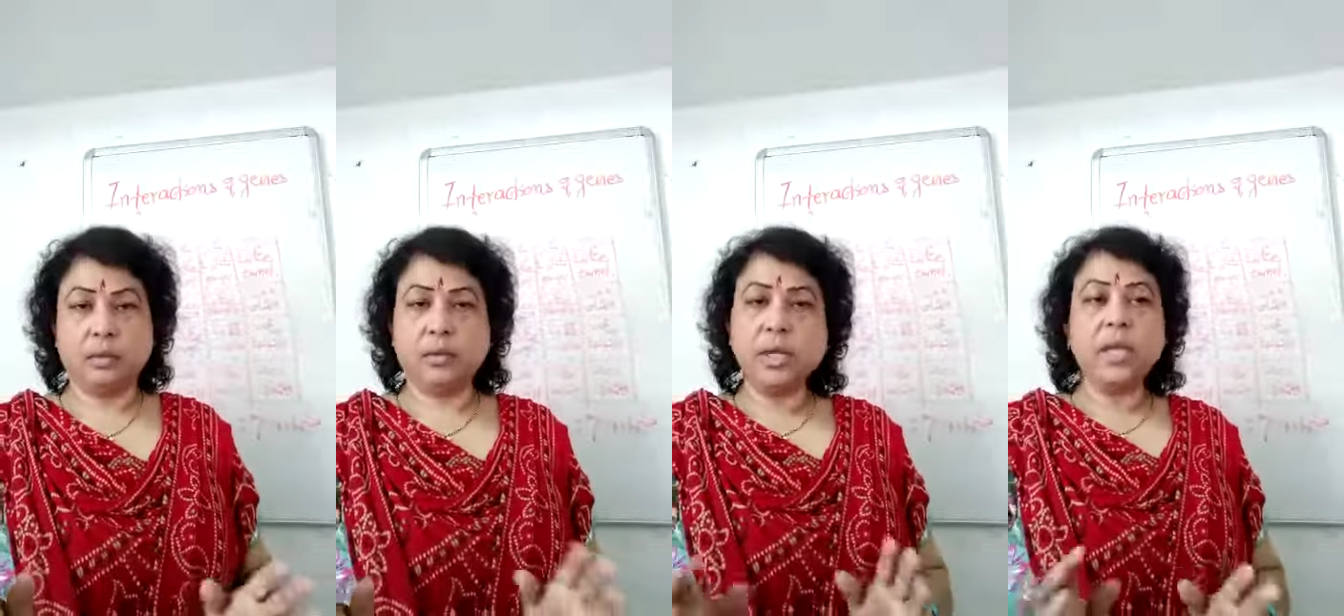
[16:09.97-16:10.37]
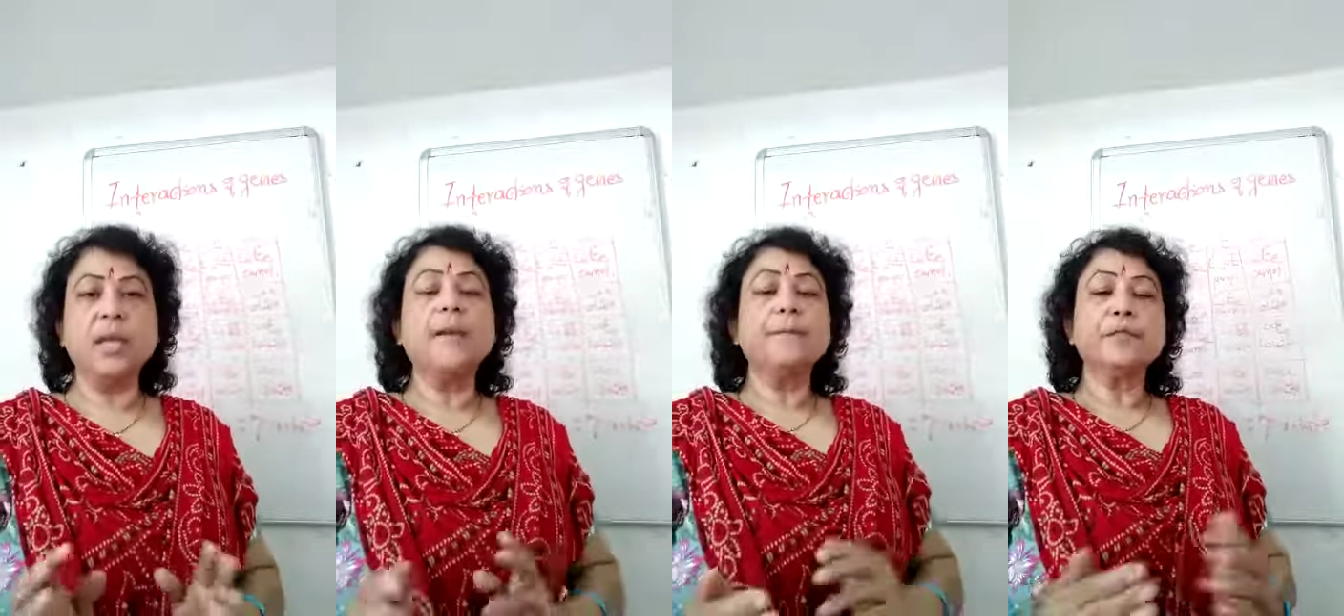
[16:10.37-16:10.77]

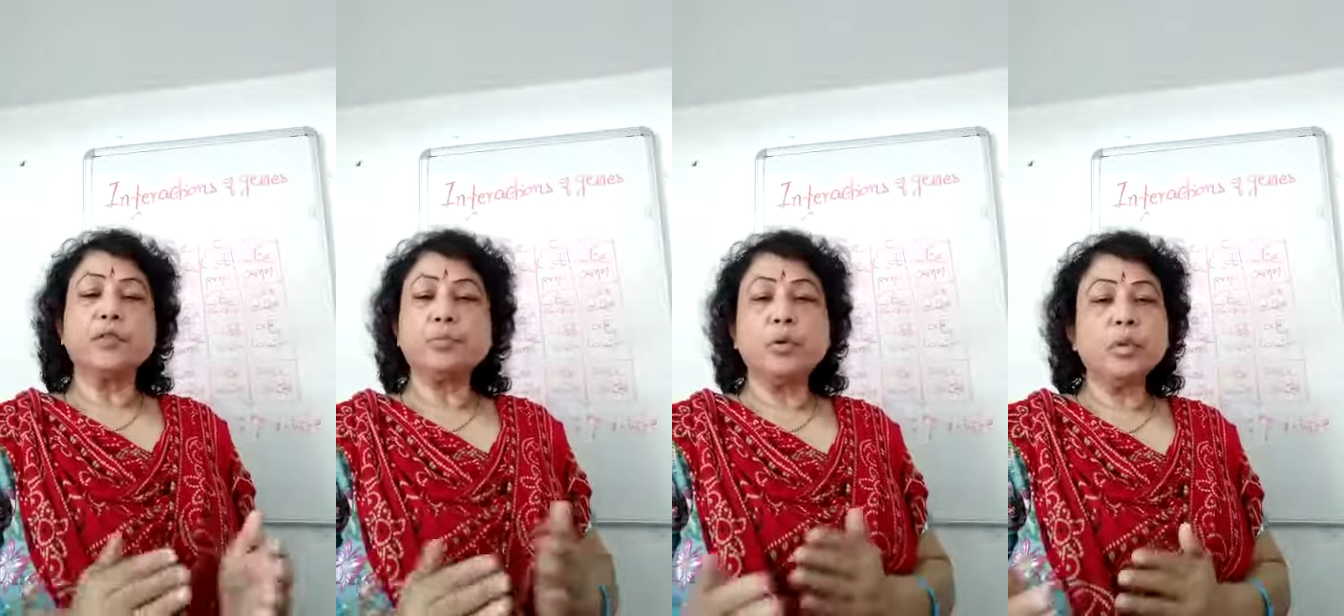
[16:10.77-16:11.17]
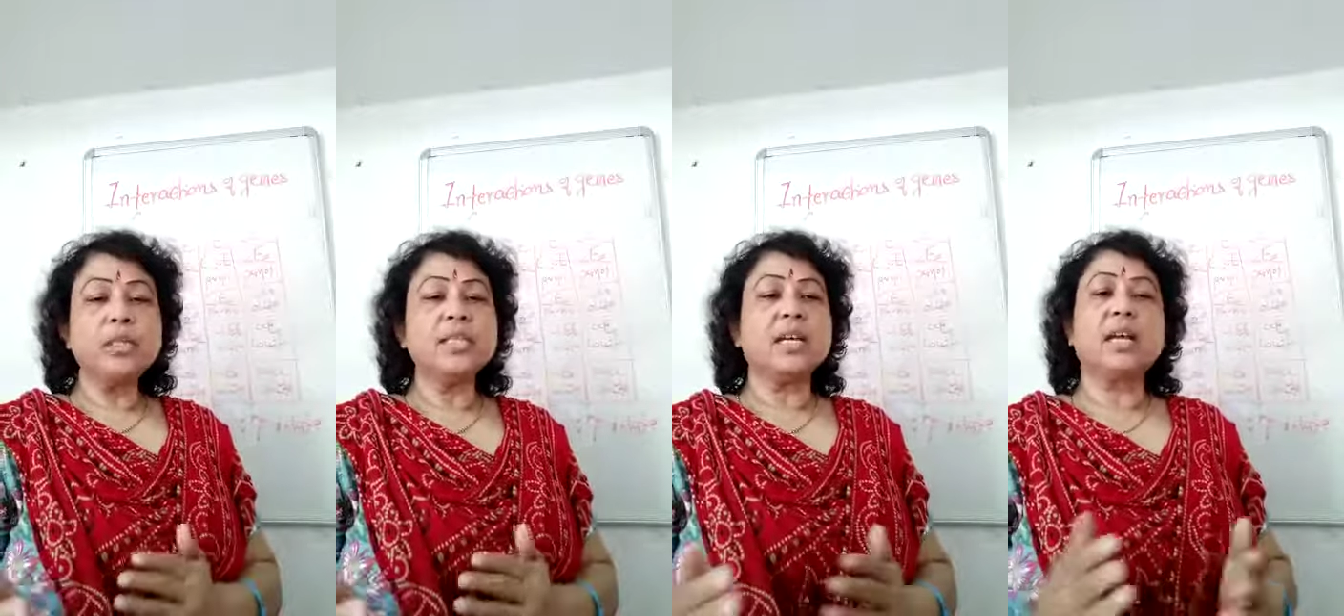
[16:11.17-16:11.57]
Okay. So both
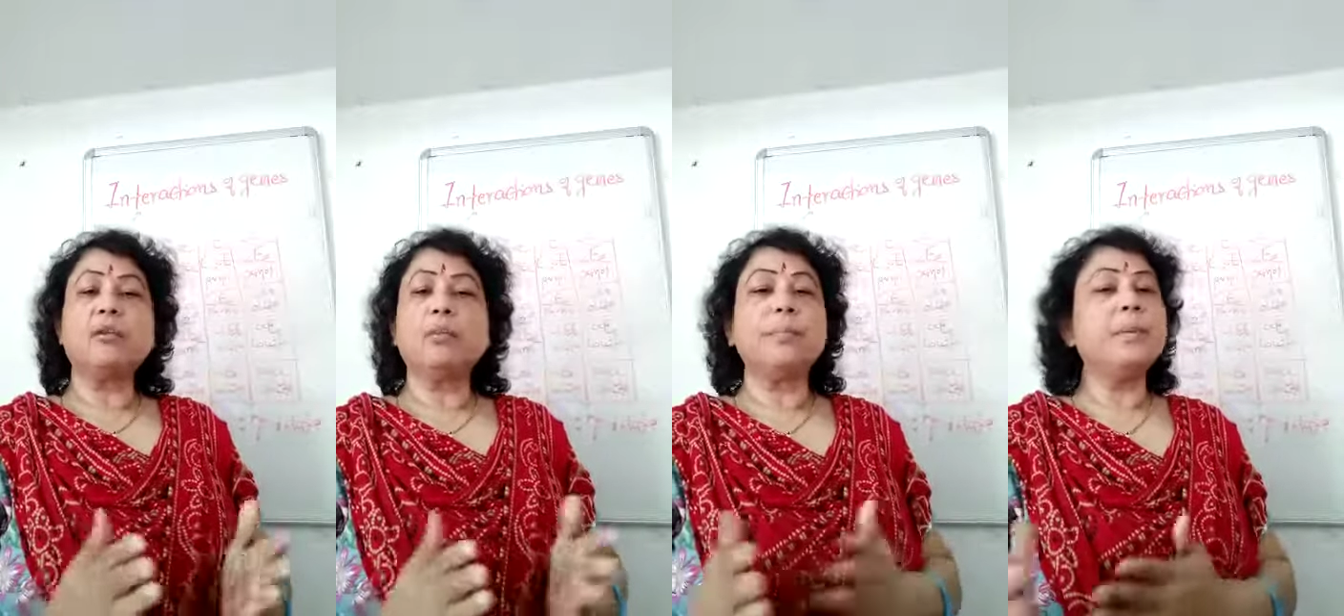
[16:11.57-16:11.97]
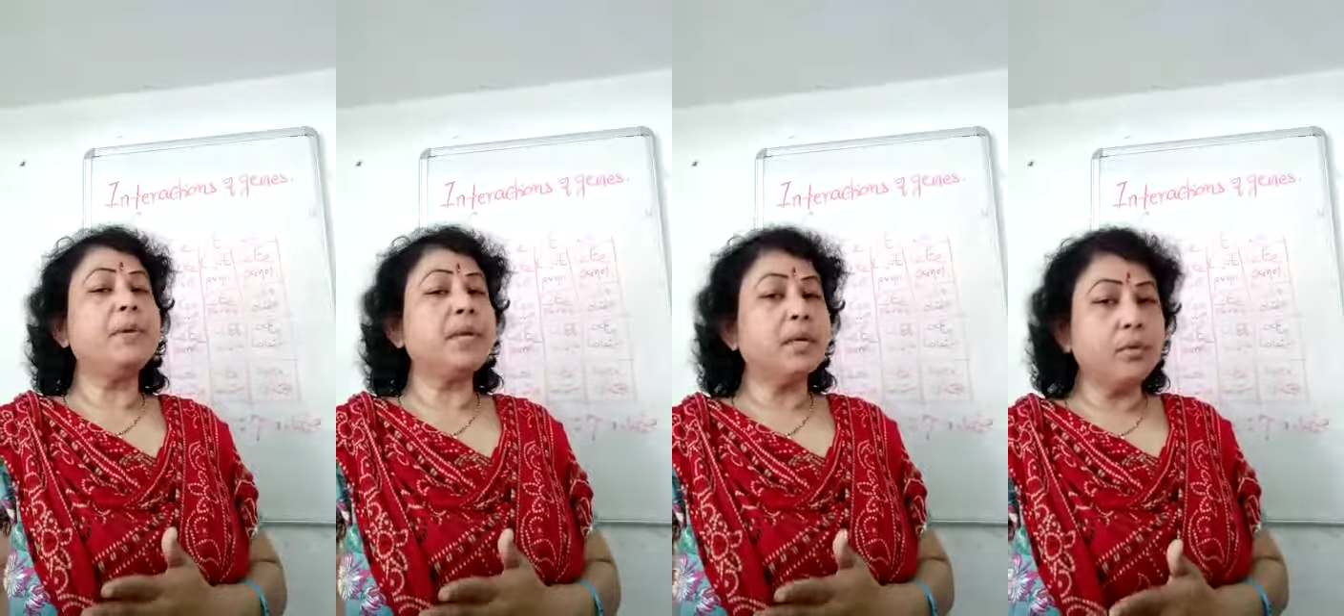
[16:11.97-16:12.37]
these are
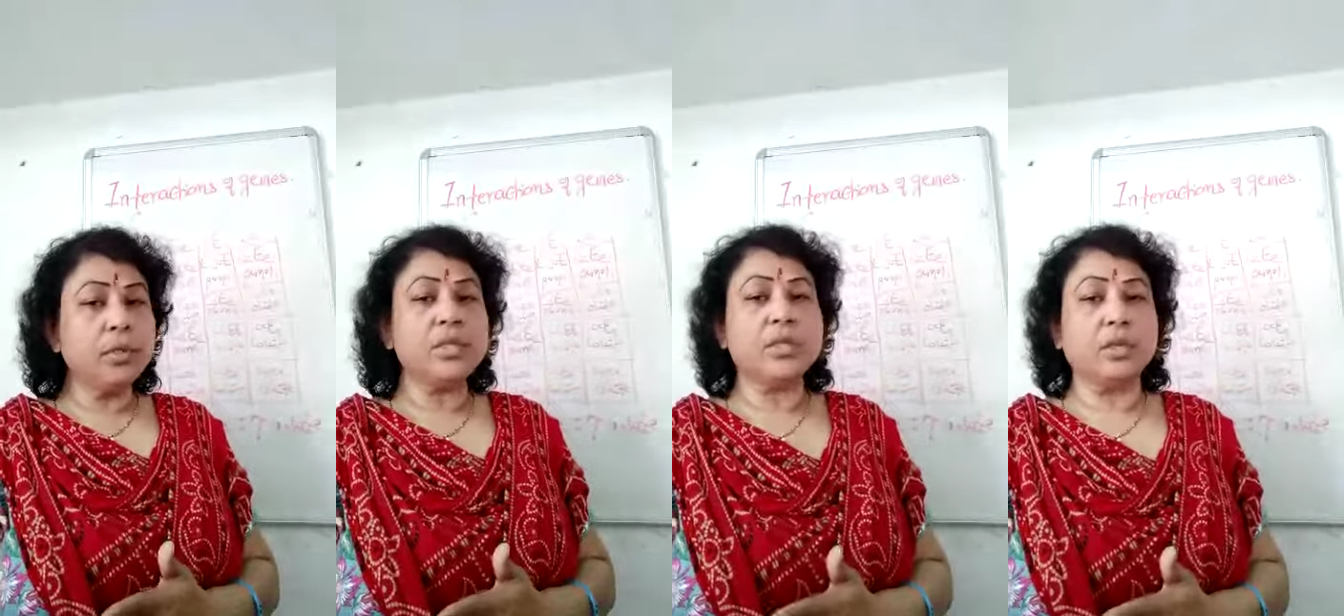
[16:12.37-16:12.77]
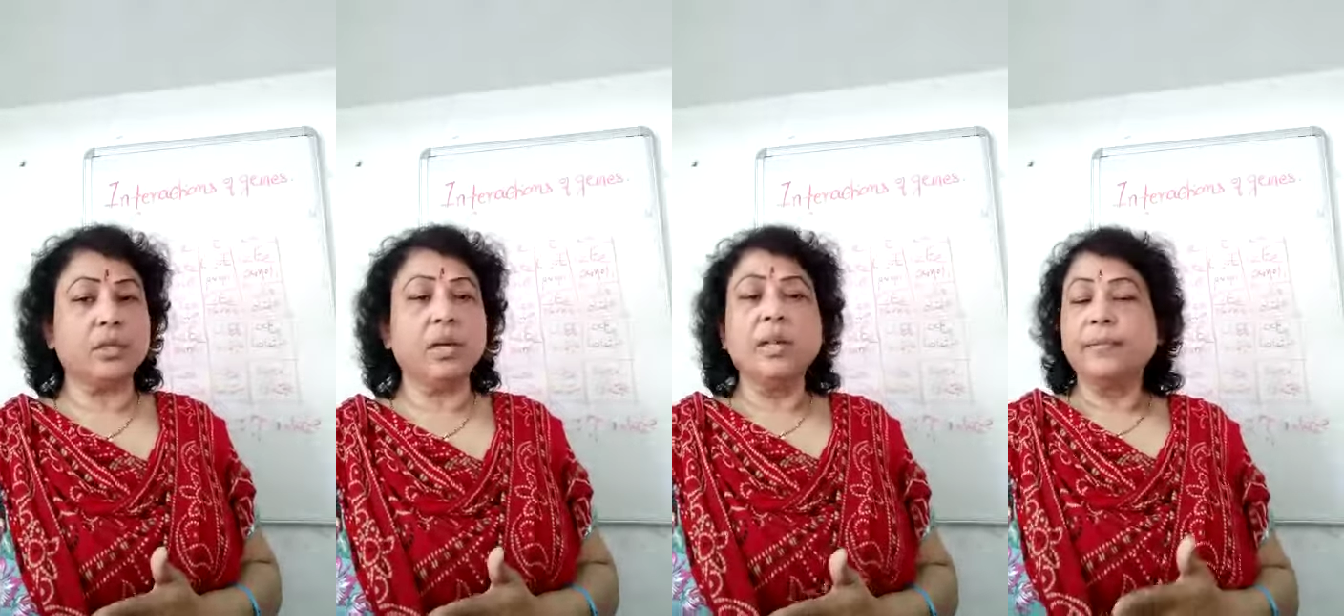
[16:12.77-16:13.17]
complementary to each other.